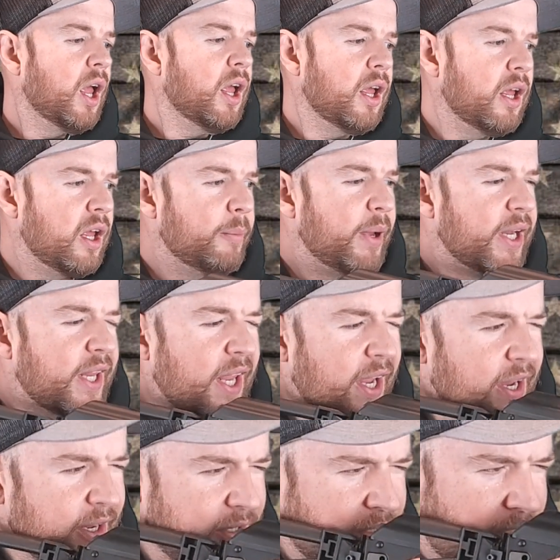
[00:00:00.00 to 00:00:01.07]

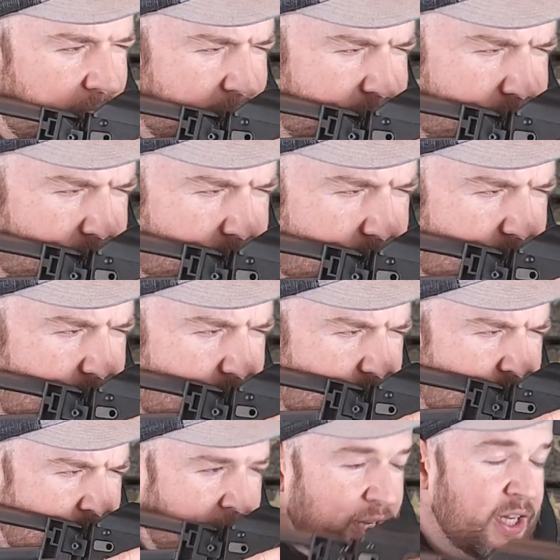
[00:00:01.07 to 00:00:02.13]
Again, if you can
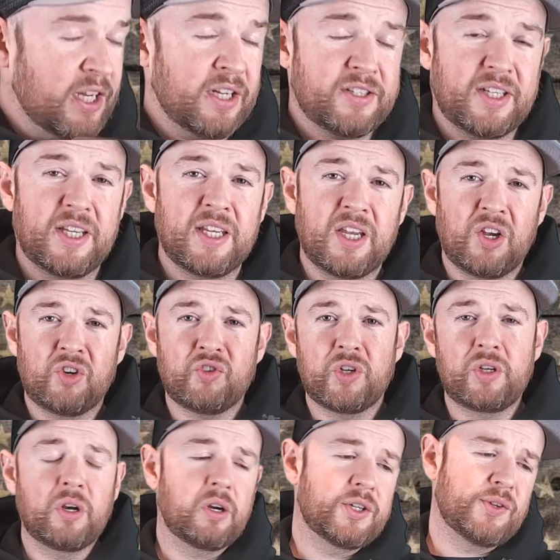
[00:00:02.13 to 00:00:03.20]
hit
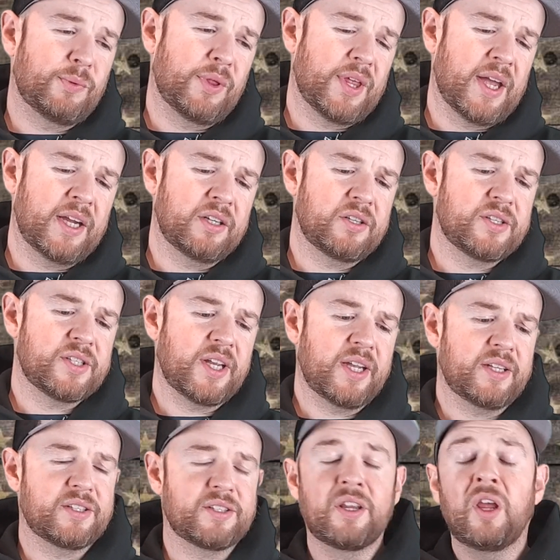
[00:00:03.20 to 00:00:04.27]
800 yards with iron
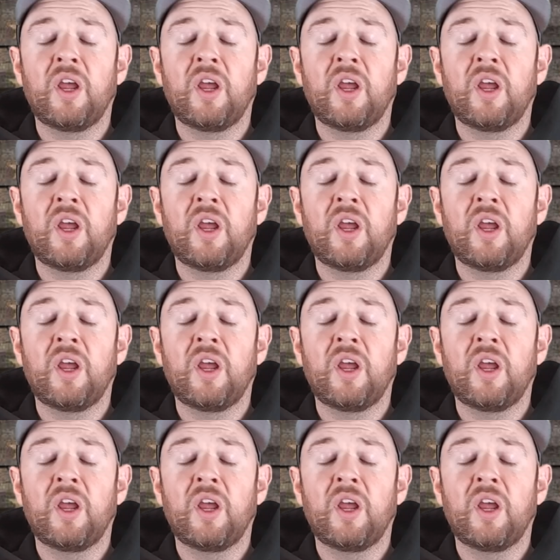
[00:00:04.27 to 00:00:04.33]
sights,